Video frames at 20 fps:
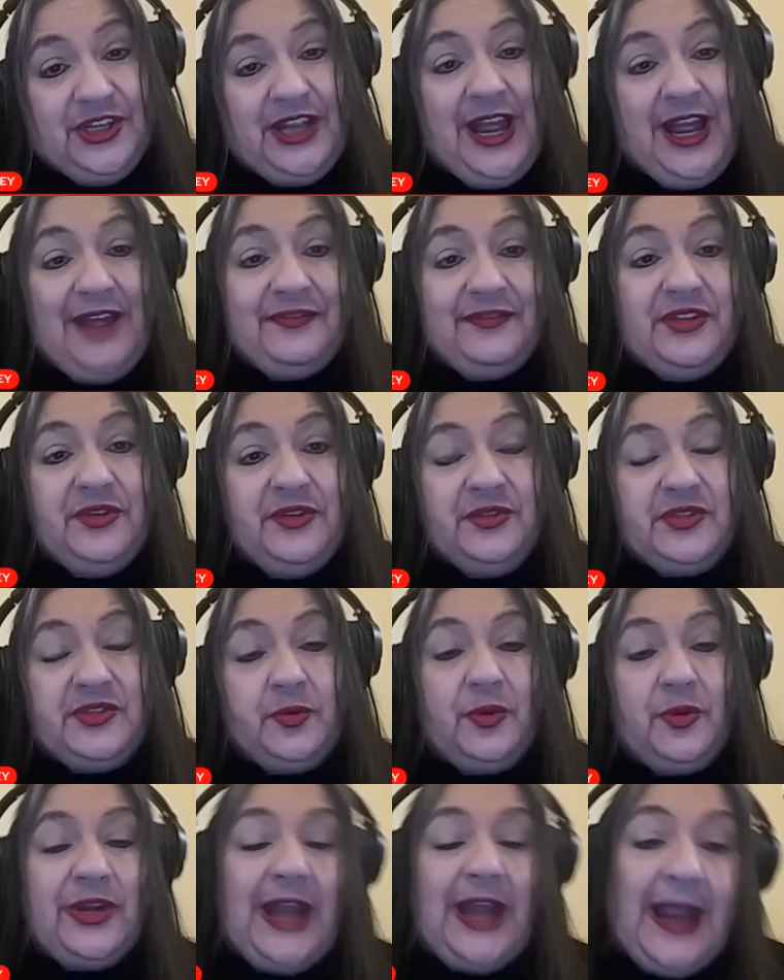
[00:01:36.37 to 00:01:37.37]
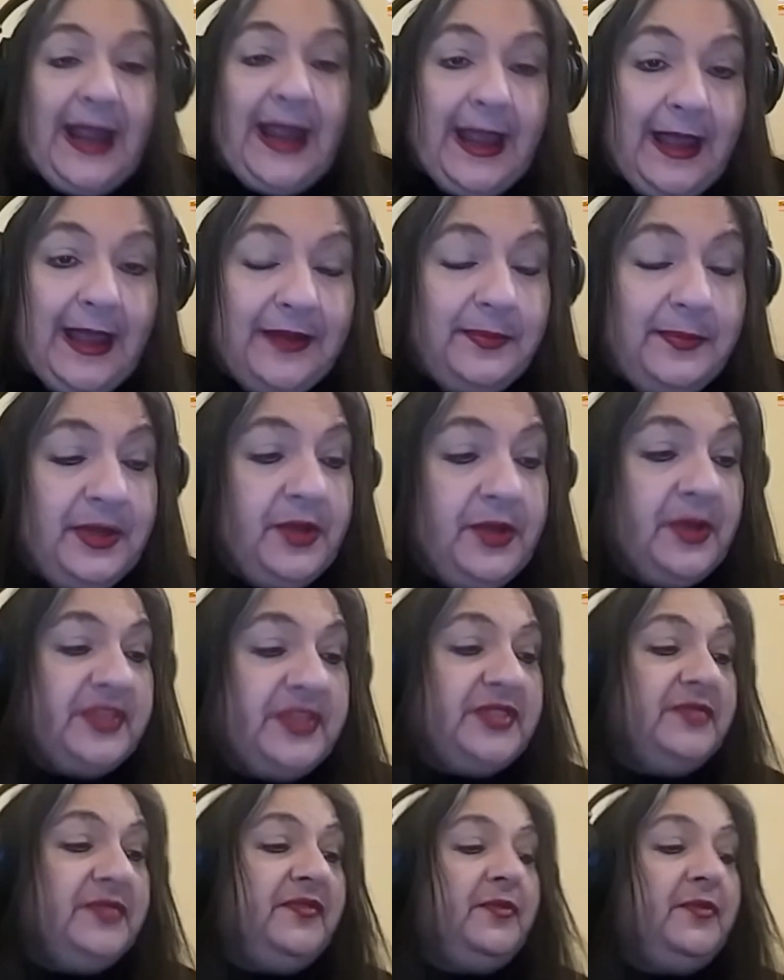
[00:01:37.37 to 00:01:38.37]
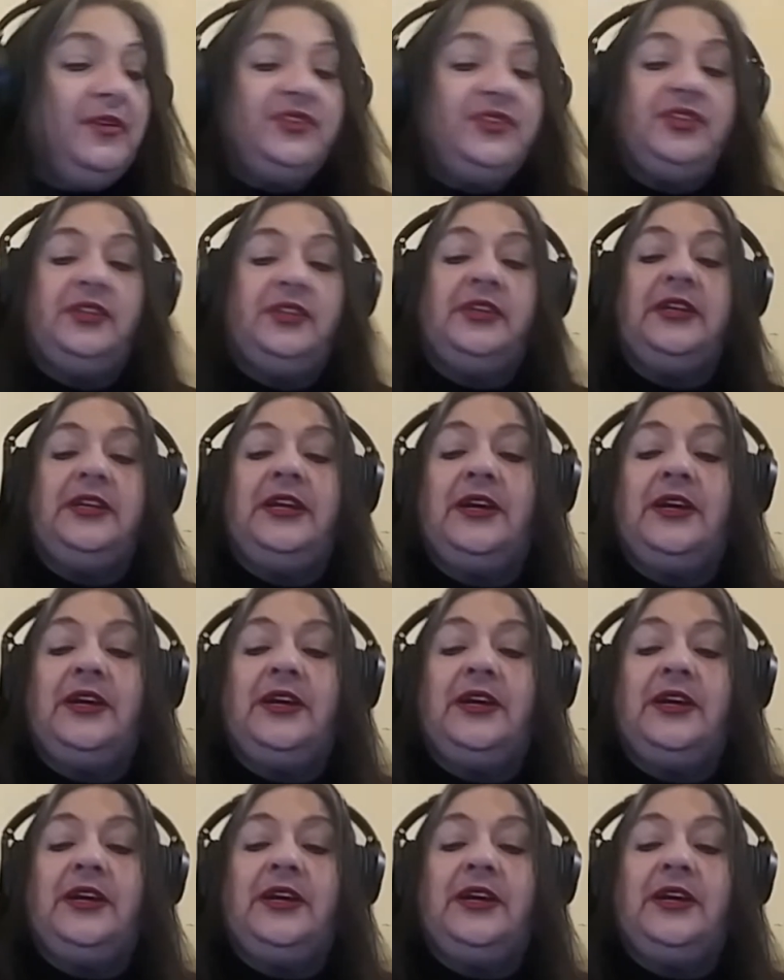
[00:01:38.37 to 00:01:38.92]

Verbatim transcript: I have to use the word had because unfortunately,